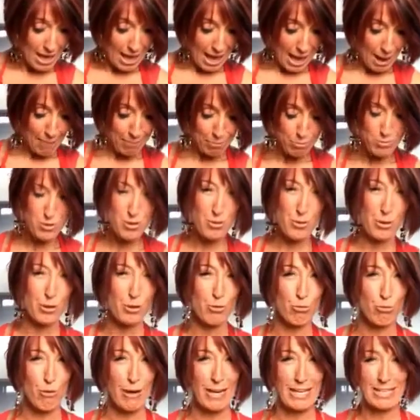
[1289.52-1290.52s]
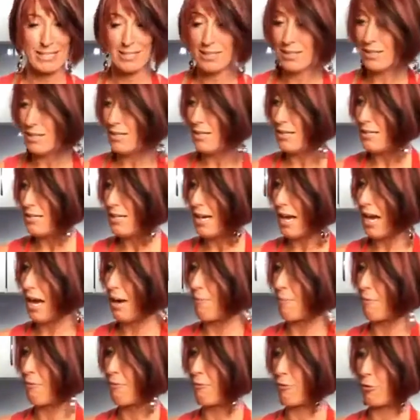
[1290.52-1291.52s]
Apples are a great
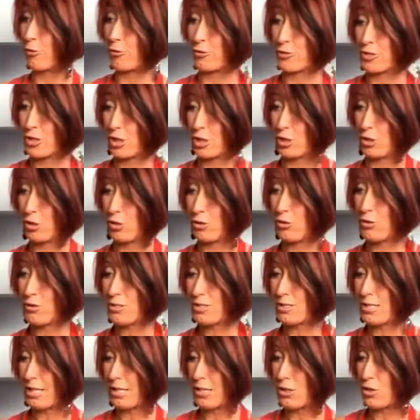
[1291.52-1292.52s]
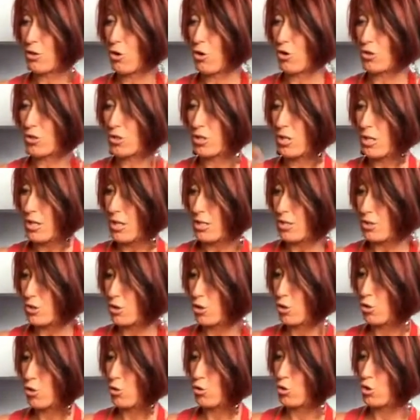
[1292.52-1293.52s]
fruit to use. They're not
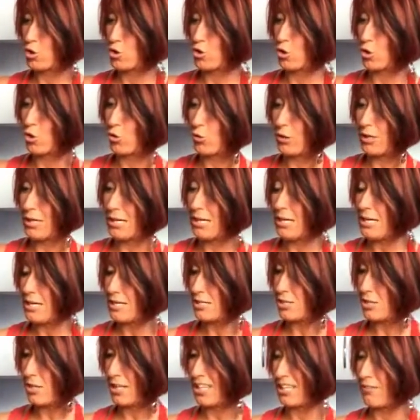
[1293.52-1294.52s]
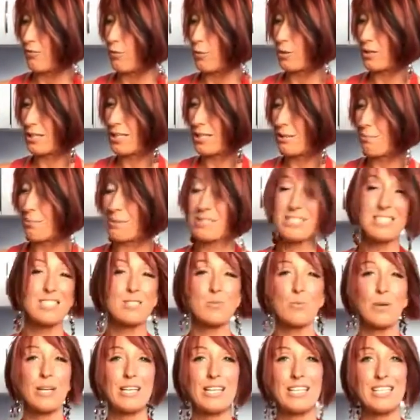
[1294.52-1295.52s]
too sugary, so they give you a little bit of
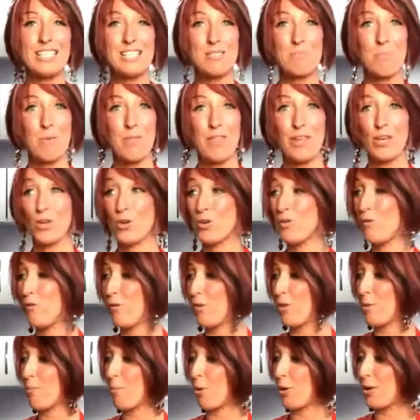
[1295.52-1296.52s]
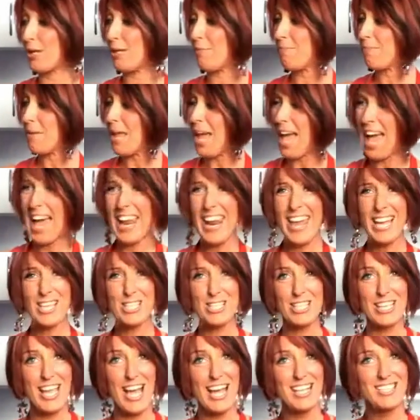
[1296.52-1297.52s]
sweetness, but they're good for the body. And
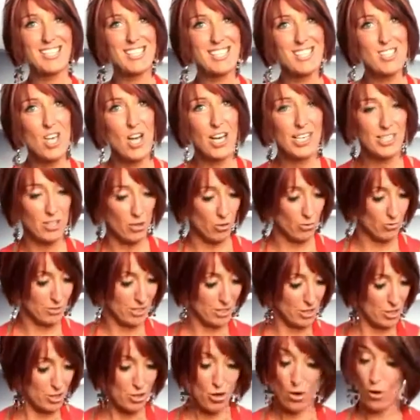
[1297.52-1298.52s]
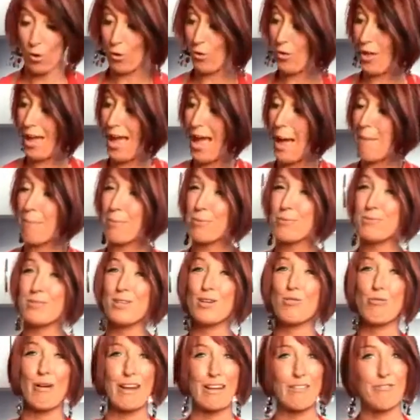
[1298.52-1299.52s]
actually, as a side note, did you know that apples are
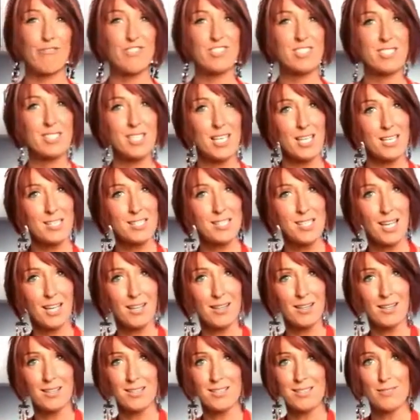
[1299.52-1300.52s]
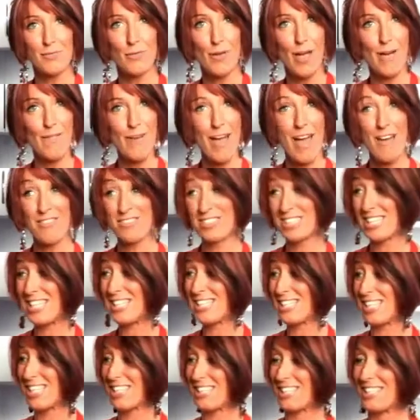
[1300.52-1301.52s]
great for seasickness? If you ever have
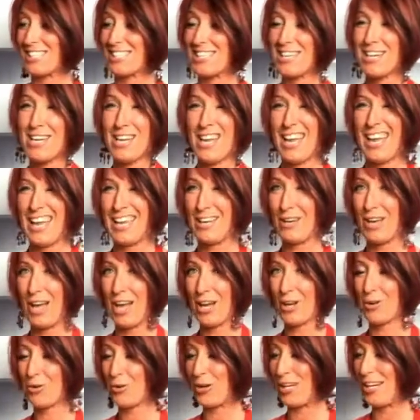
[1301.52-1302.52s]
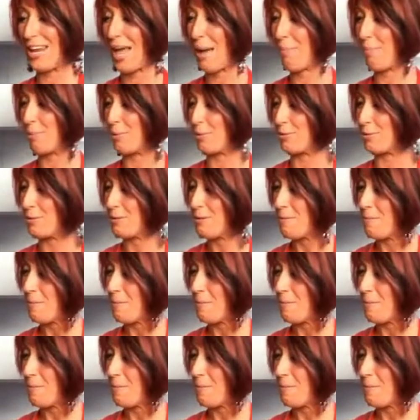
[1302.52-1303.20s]
seasickness, eat a green apple.